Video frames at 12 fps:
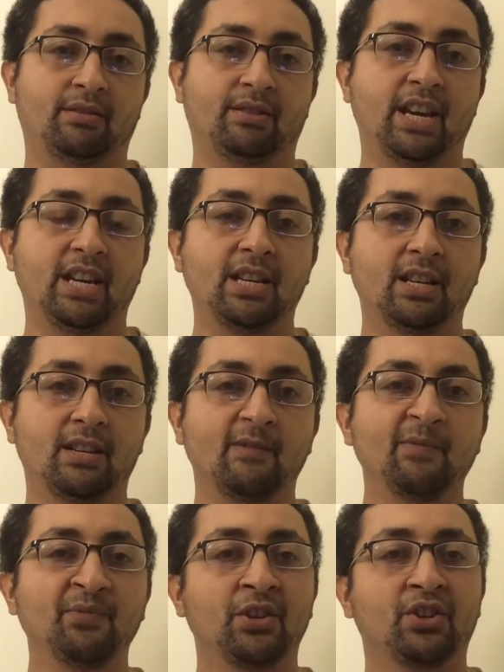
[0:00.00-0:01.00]
Okay?
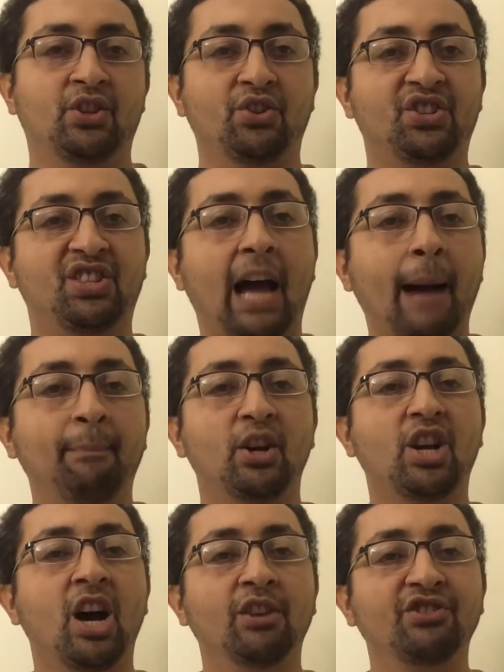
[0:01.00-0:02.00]
So
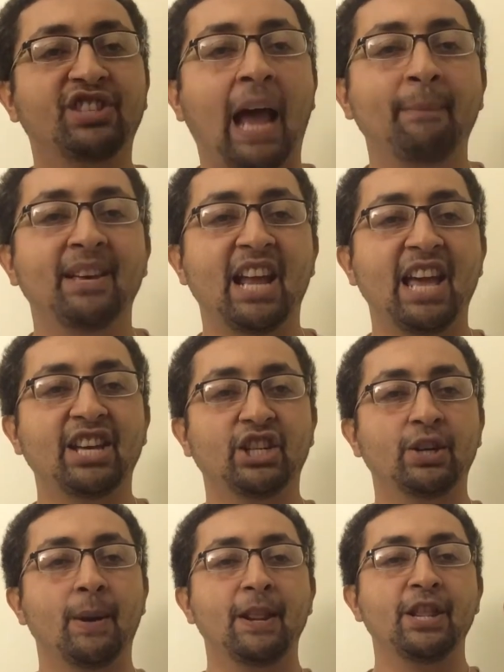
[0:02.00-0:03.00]
stop
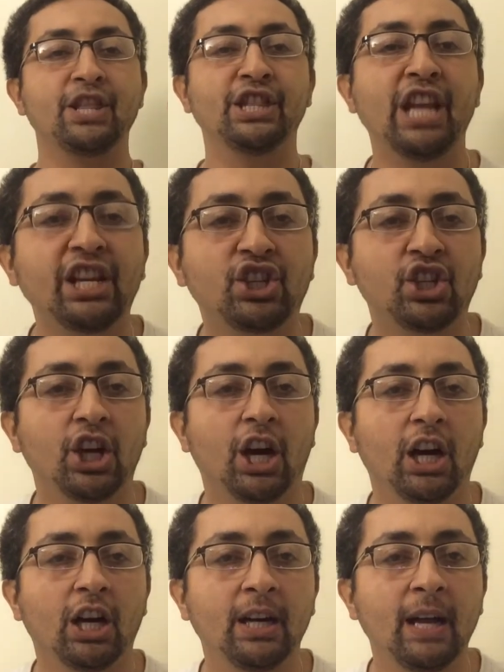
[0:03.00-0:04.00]
contaminating
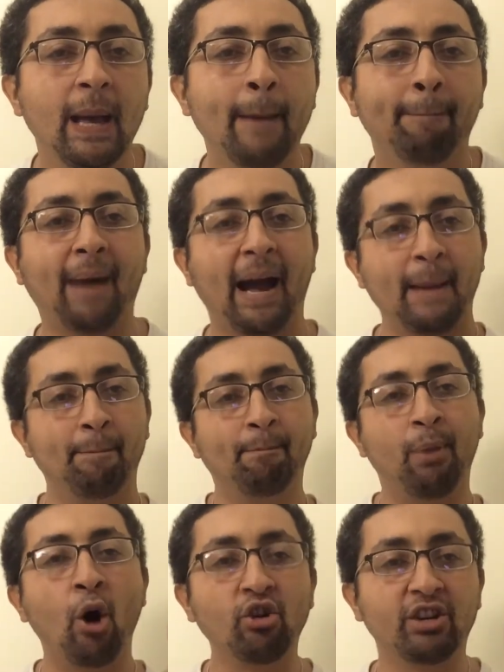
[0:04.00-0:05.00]
nature by
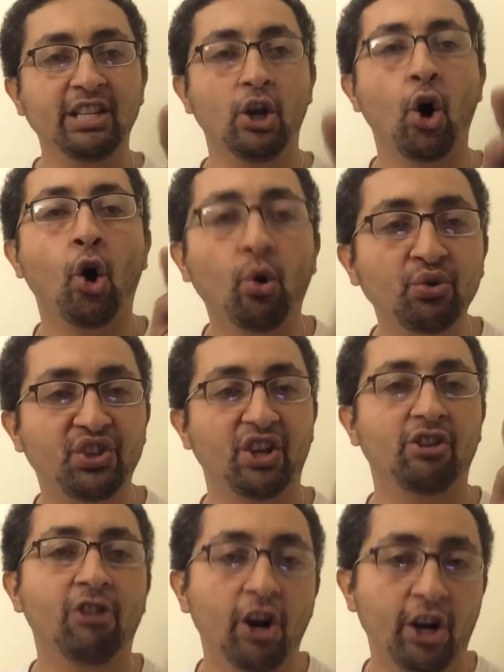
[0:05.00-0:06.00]
poking holes
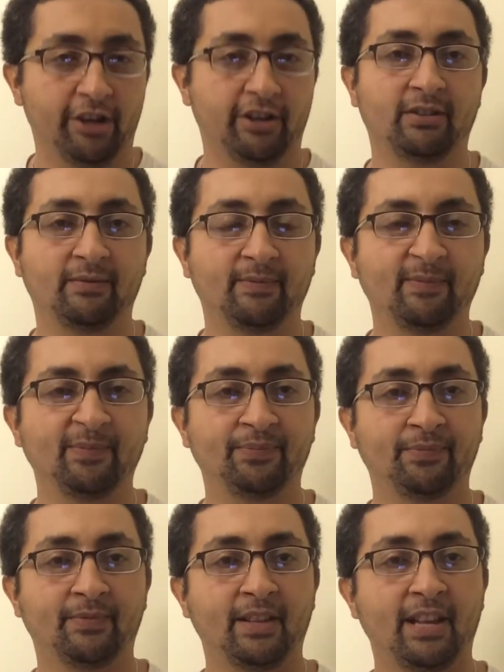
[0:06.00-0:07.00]
on her
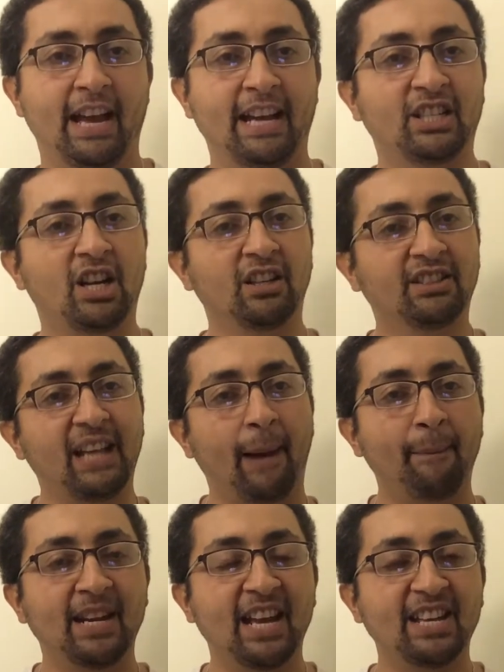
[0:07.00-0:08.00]
and
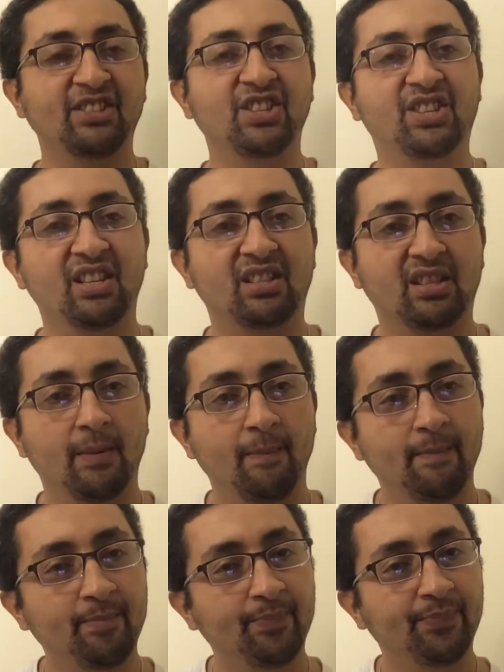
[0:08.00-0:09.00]
contaminating the
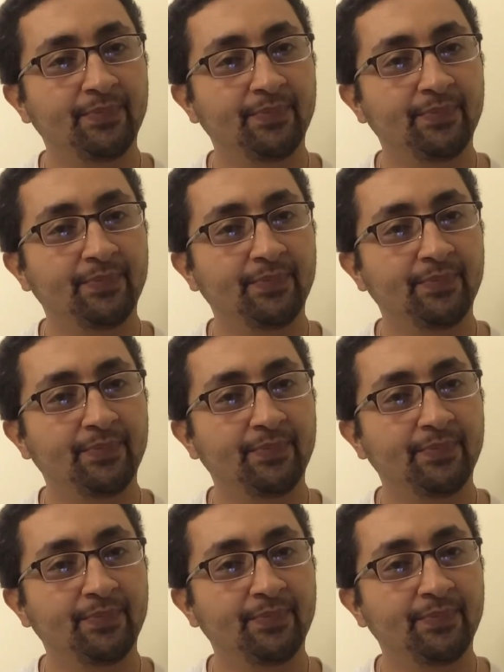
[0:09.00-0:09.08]
system.